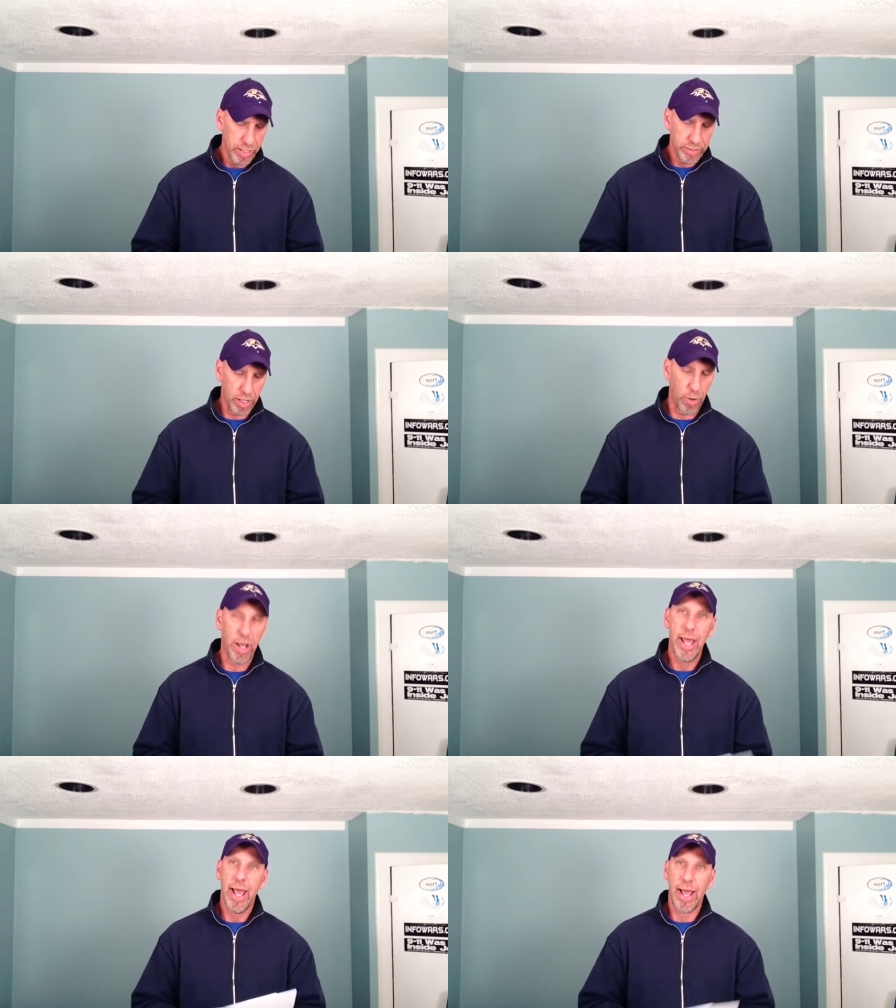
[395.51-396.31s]

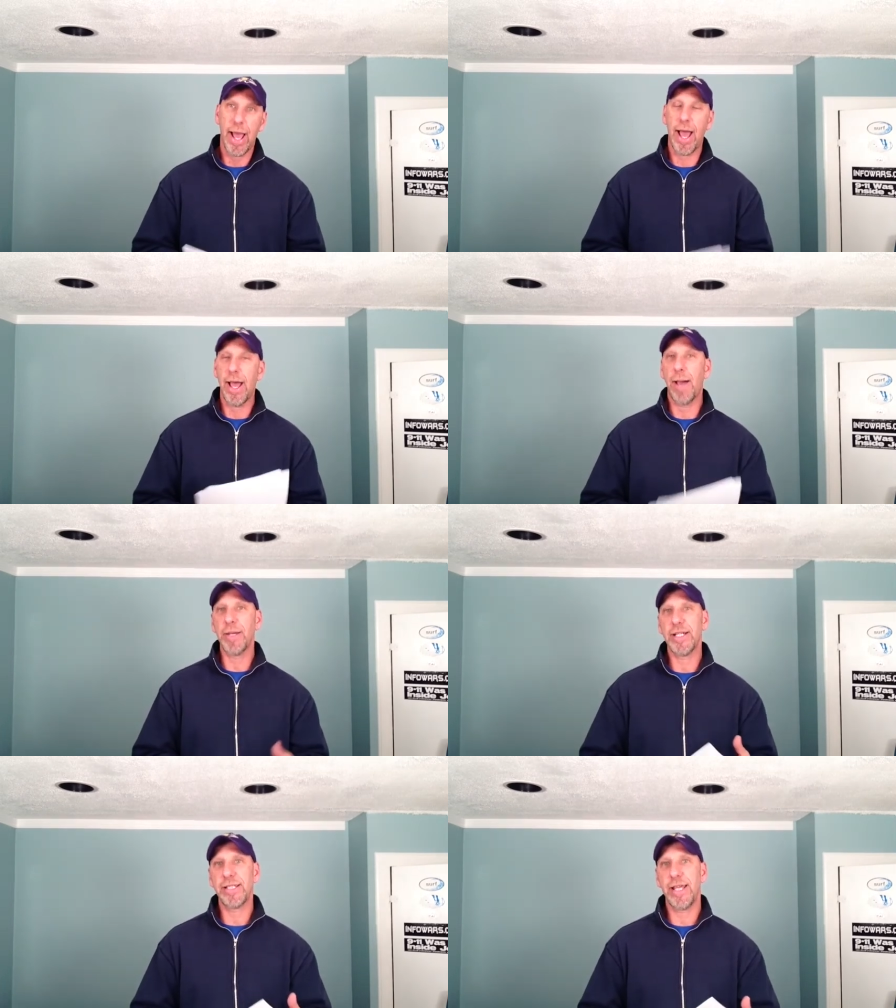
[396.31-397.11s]
So I'm
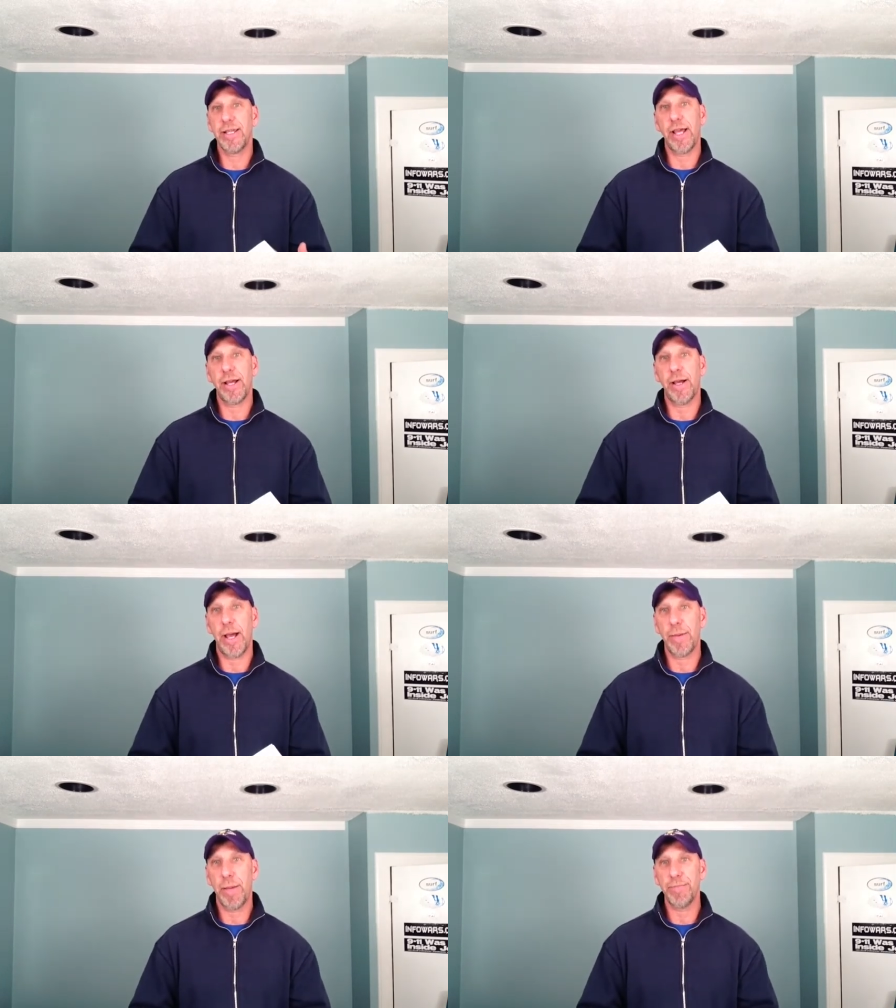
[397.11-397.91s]
going to say
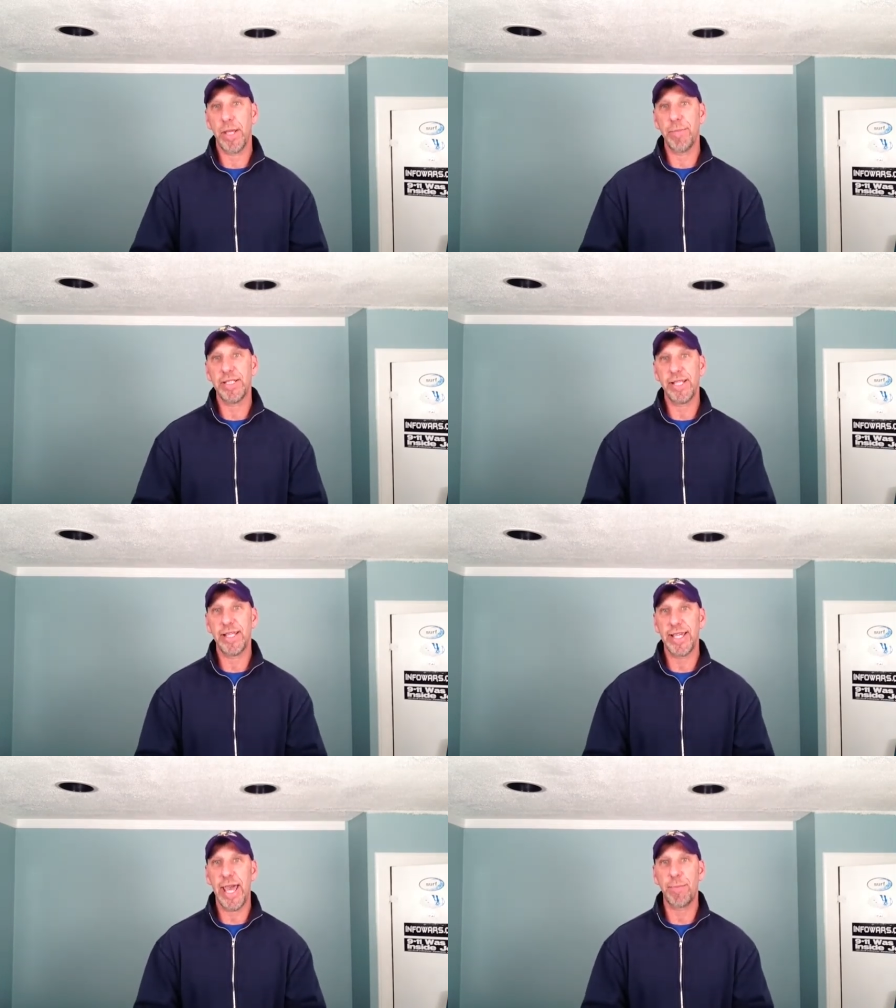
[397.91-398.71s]
I'm going to say
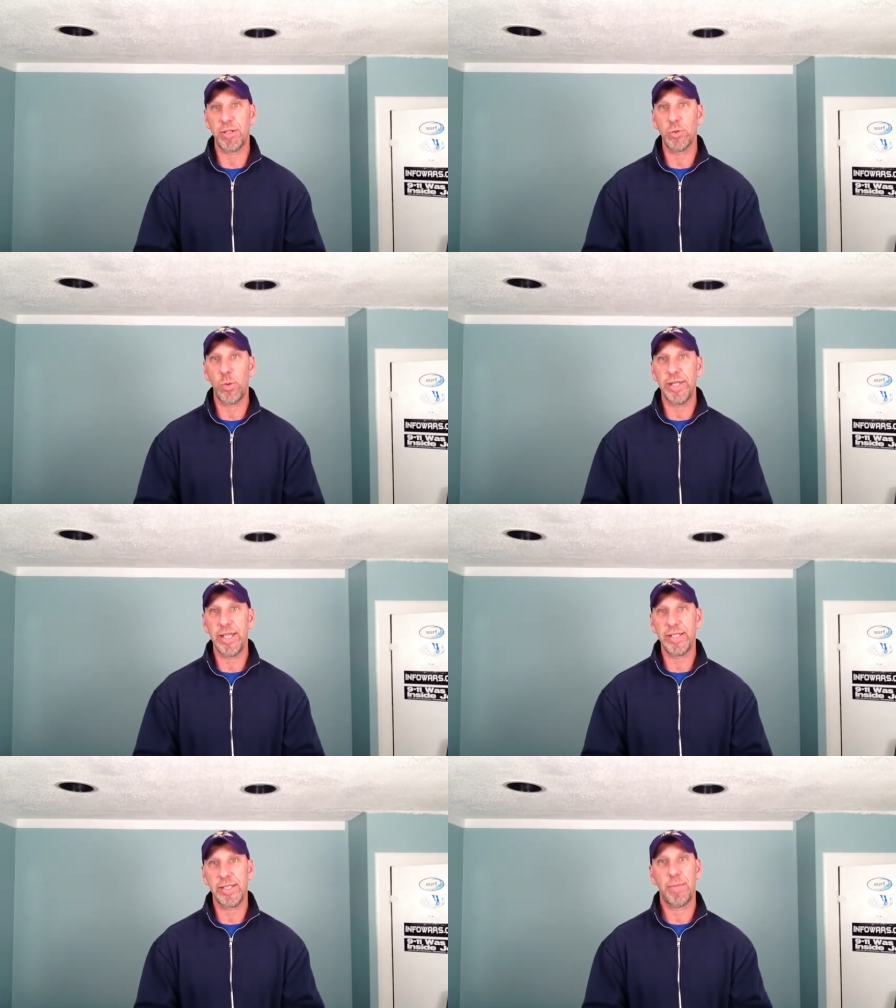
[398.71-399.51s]
the Capitals win
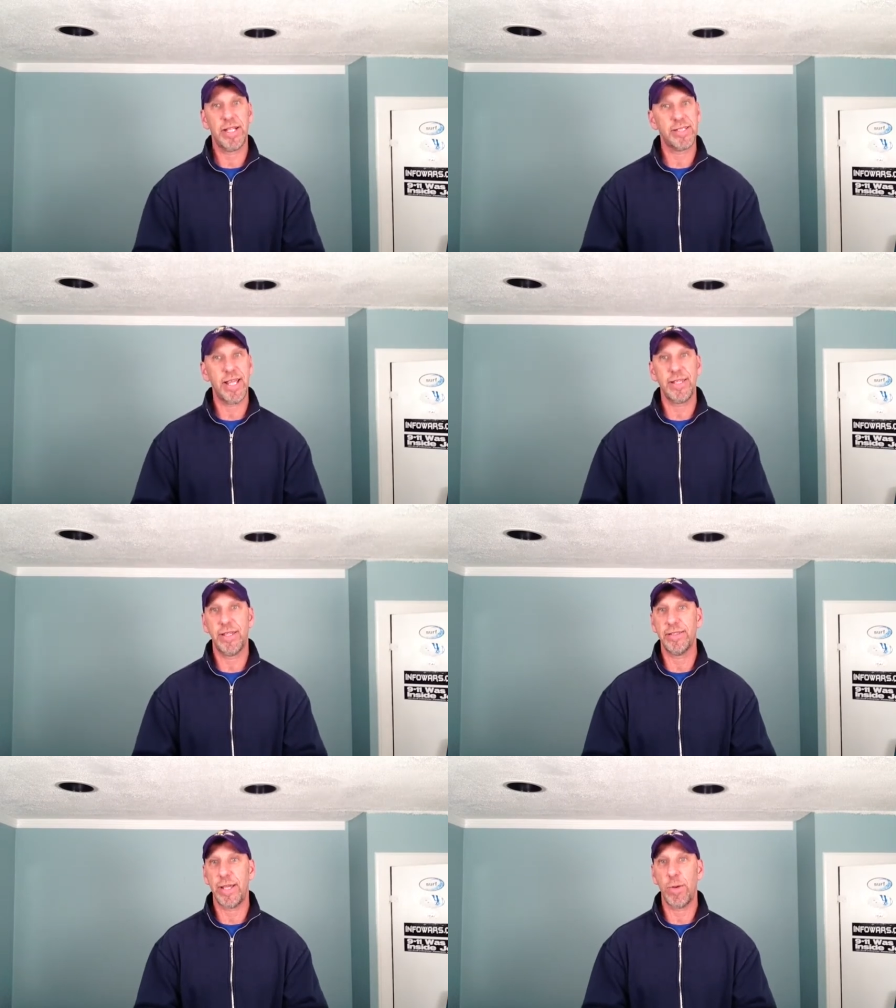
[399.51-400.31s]
this. I'm going to say
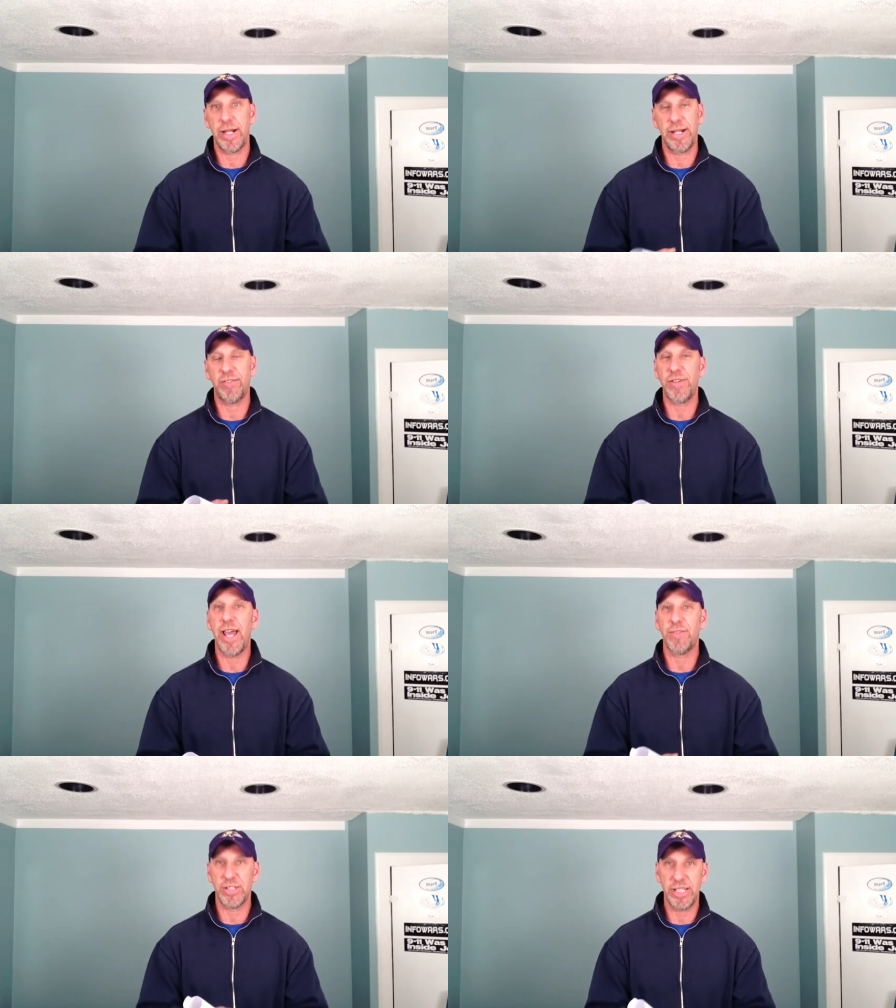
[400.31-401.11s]
that they win it in
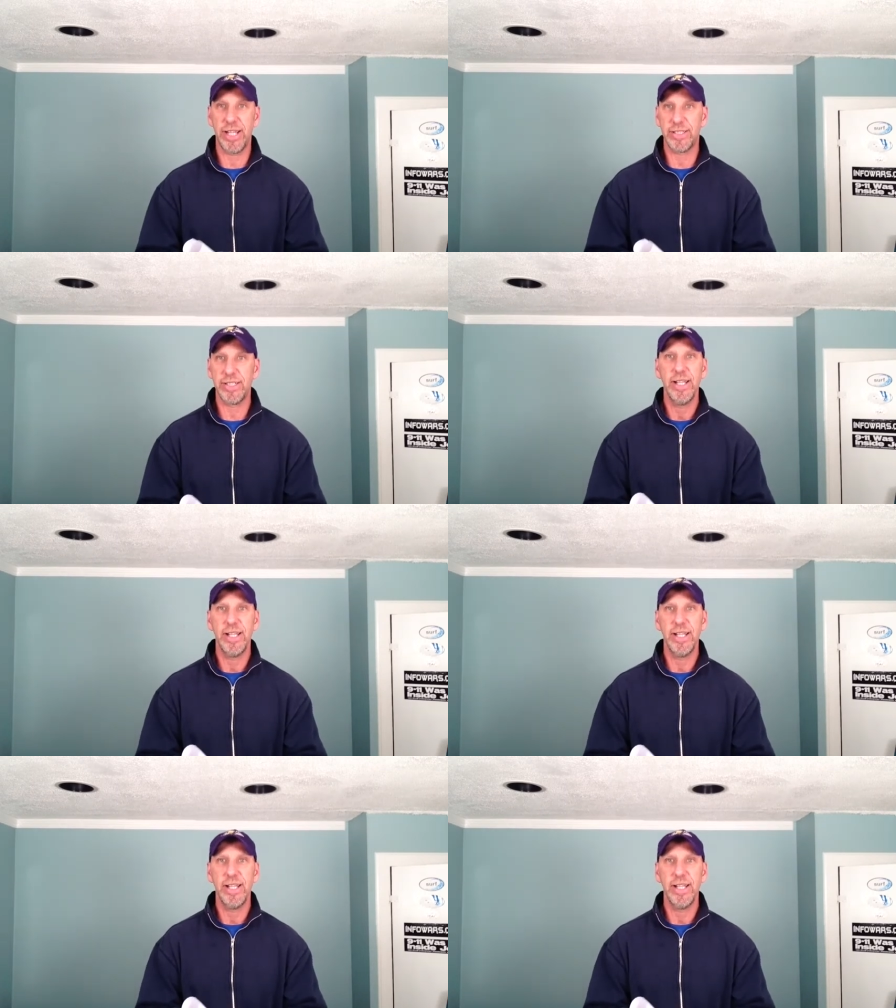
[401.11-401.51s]
5 or 6.